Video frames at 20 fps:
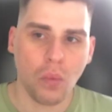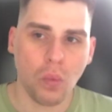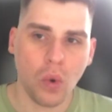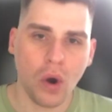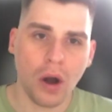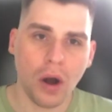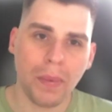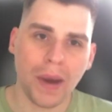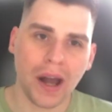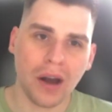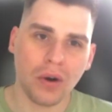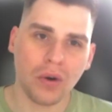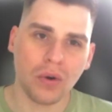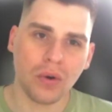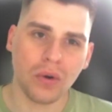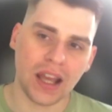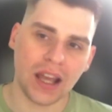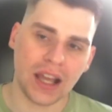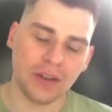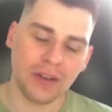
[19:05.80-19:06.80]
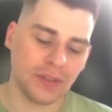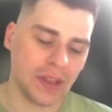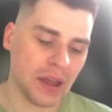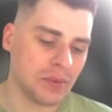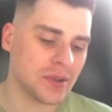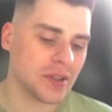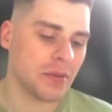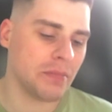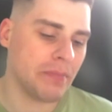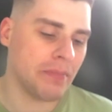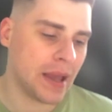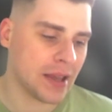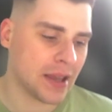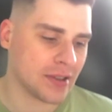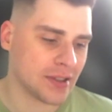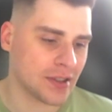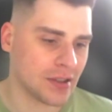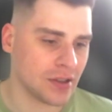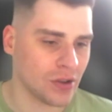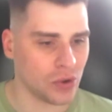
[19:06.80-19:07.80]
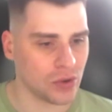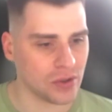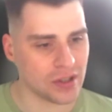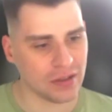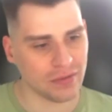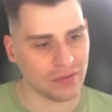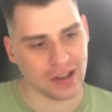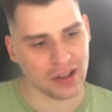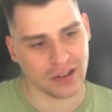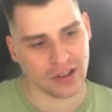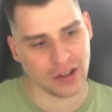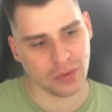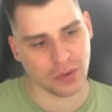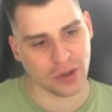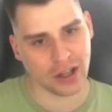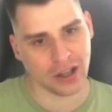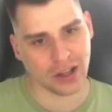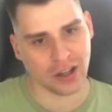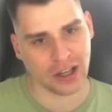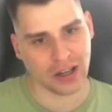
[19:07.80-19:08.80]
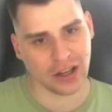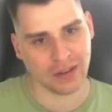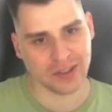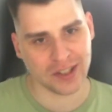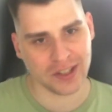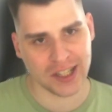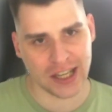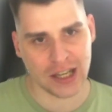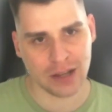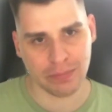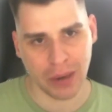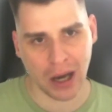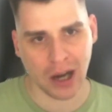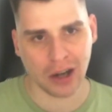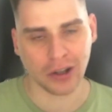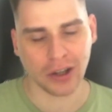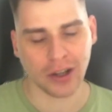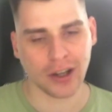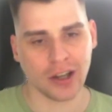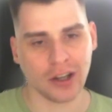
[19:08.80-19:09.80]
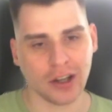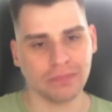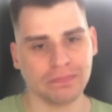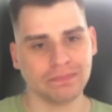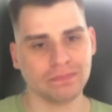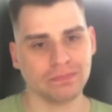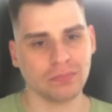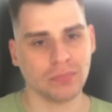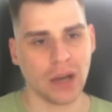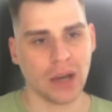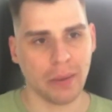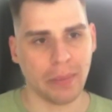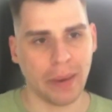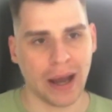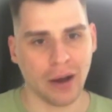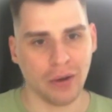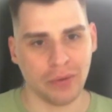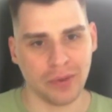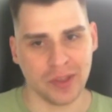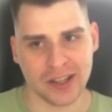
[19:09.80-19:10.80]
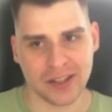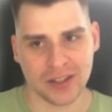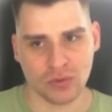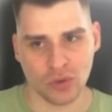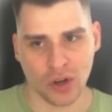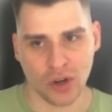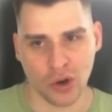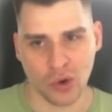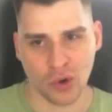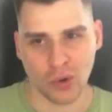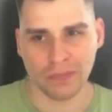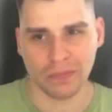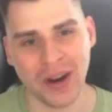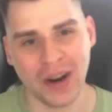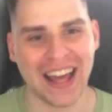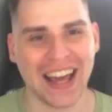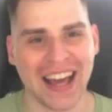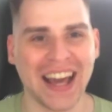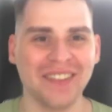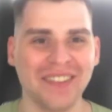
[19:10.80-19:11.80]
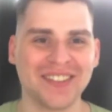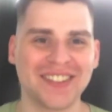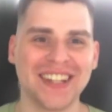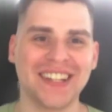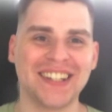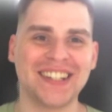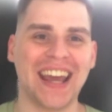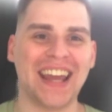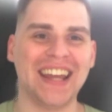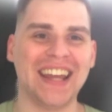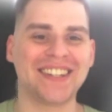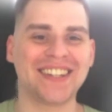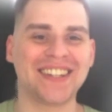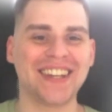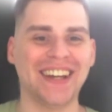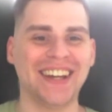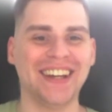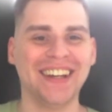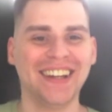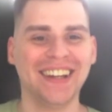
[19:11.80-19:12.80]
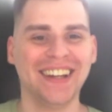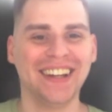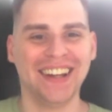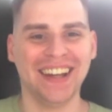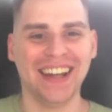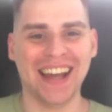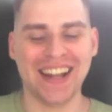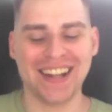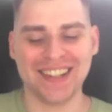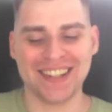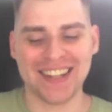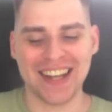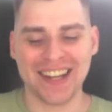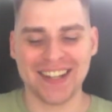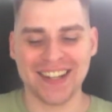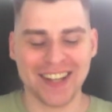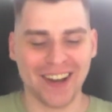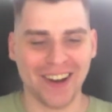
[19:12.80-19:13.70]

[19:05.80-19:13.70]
What about if there was a myth or something that you want to kind of debunk about this role when it comes to data and data